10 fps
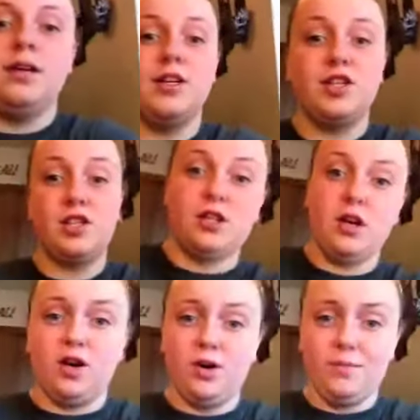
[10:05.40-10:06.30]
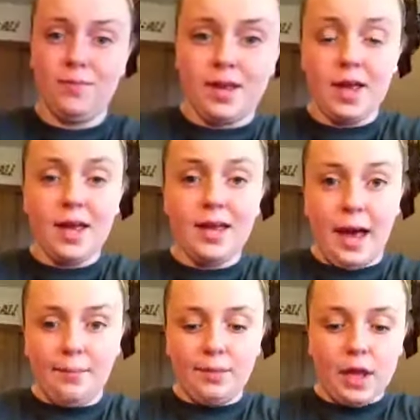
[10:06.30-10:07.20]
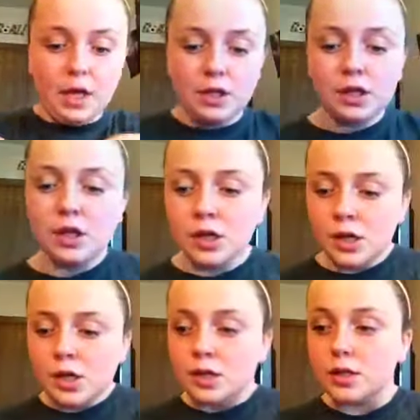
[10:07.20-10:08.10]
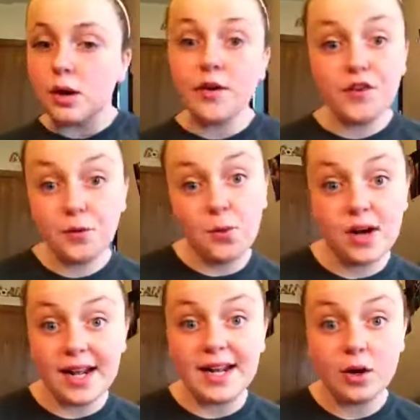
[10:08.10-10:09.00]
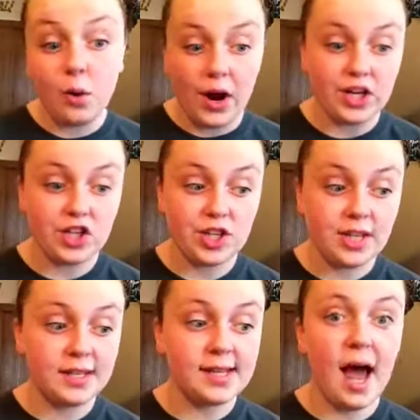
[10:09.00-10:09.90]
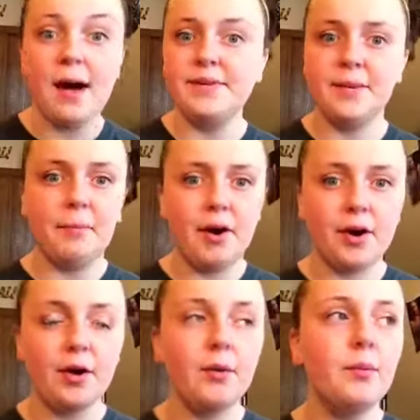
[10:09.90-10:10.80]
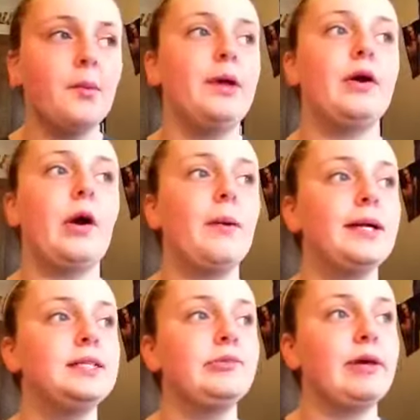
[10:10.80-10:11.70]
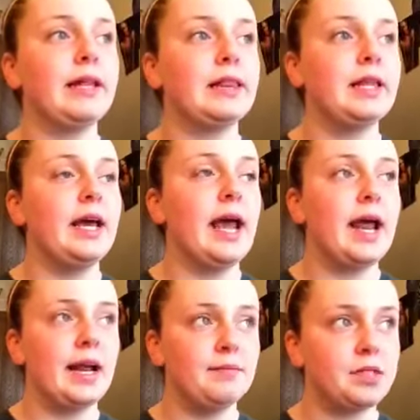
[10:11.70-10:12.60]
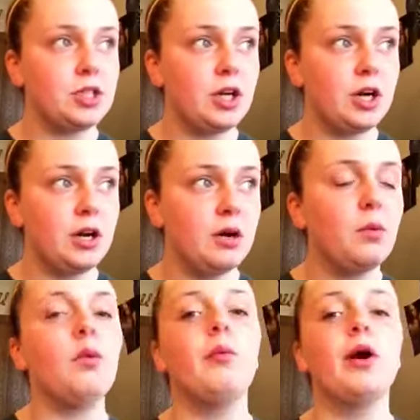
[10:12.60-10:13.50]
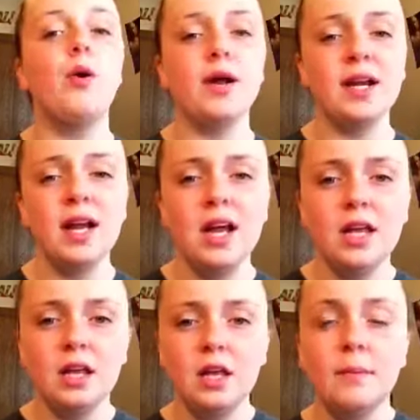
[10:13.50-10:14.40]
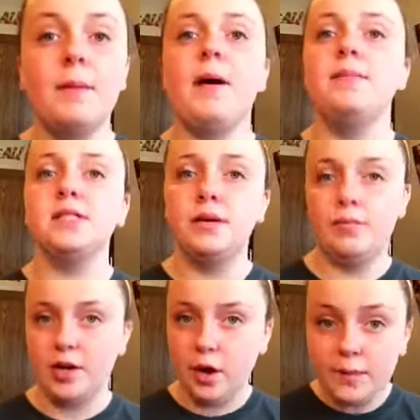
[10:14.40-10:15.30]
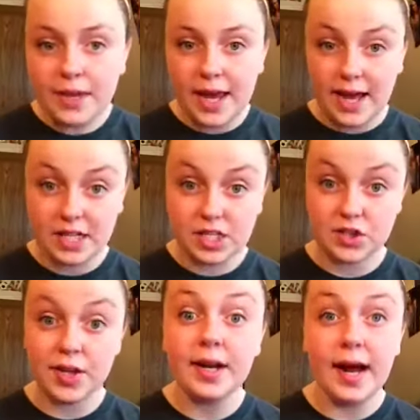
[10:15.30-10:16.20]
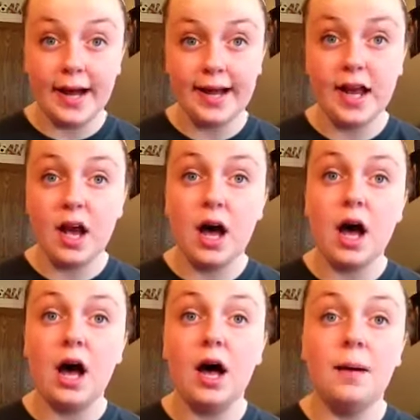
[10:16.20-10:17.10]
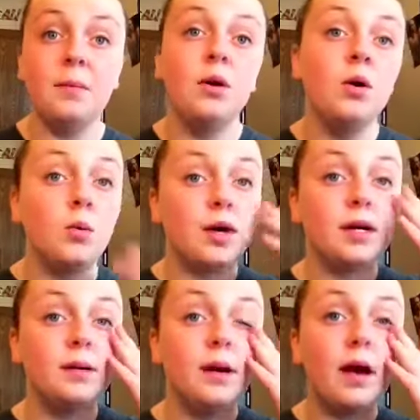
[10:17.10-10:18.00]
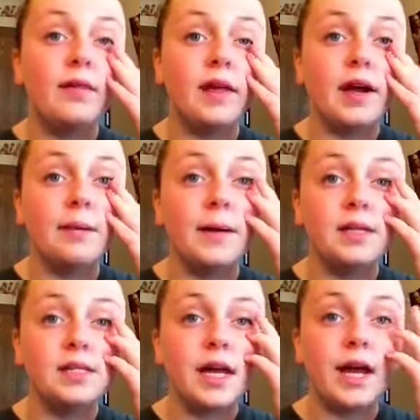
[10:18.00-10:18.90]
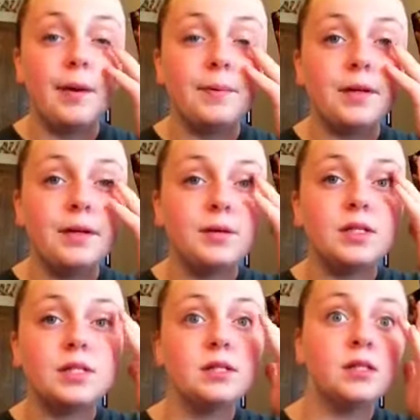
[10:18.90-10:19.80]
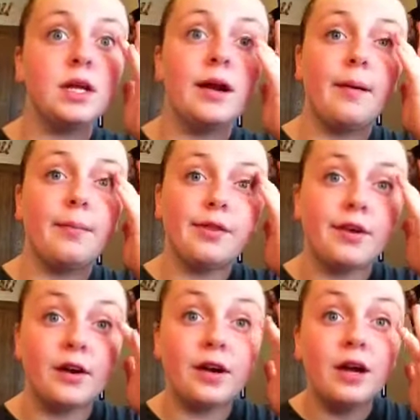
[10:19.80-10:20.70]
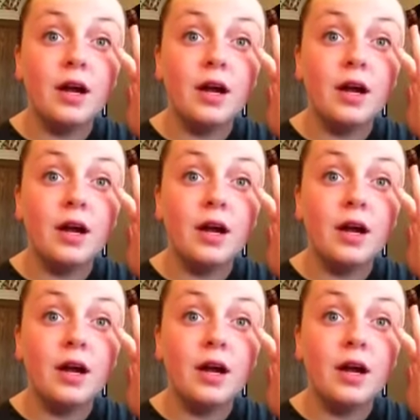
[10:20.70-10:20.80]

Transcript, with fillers: So, yeah. So if you want any questions, um, tomorrow we are going to get the hamster. we're going. My mom is gonna bring home the cage tonight. Um, we're gonna. I think I might stay up and set it up with her.